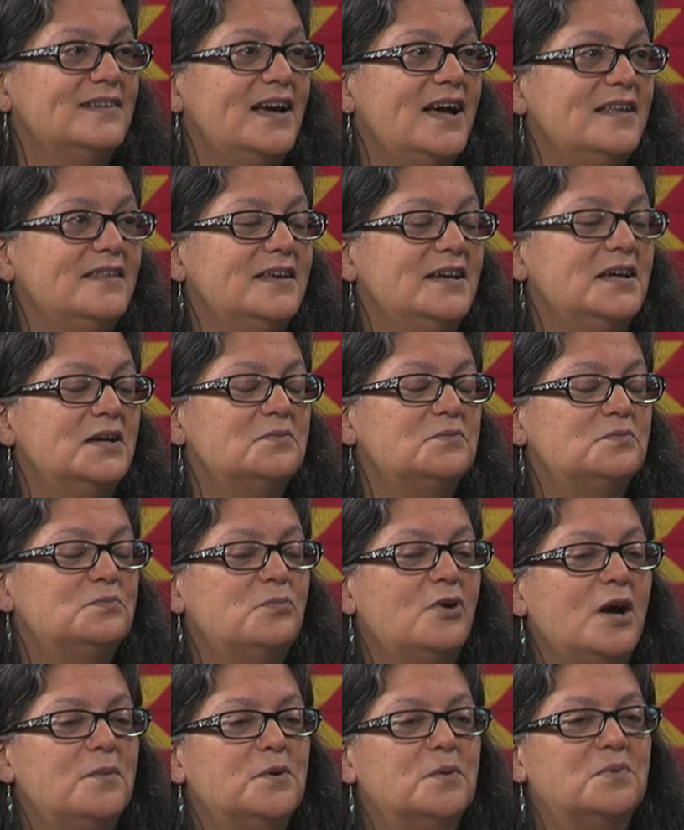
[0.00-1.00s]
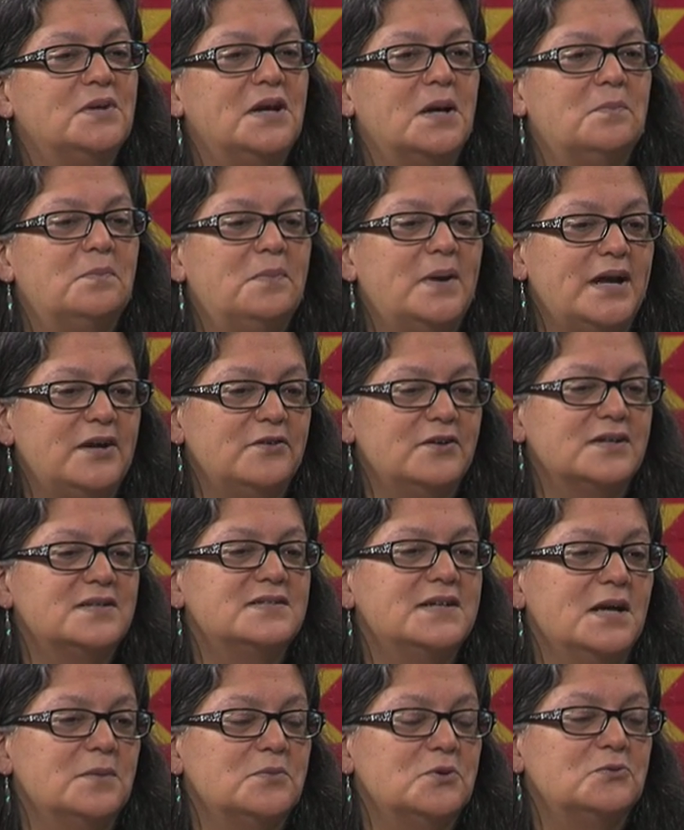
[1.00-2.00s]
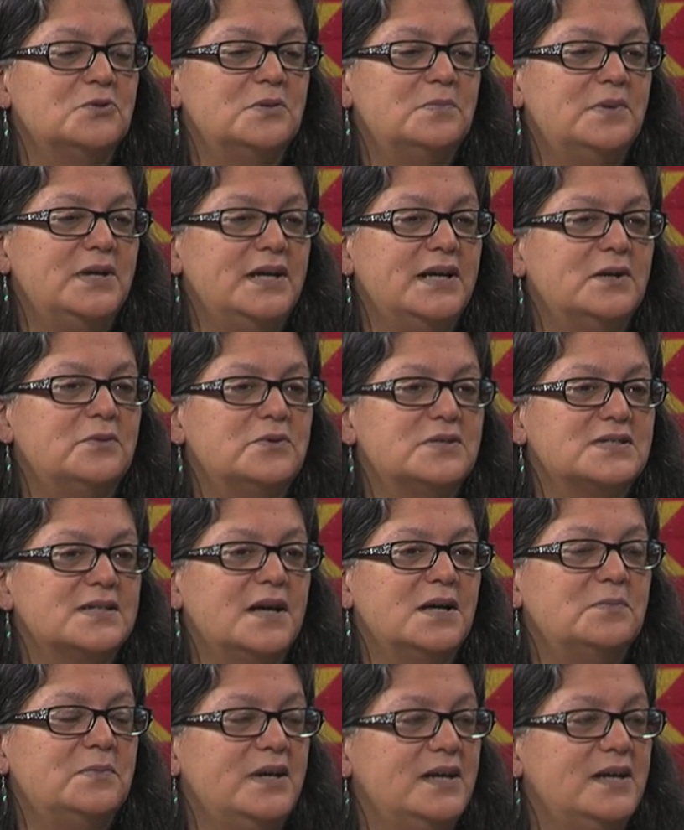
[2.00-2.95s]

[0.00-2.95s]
I think it probably a better example would be it was like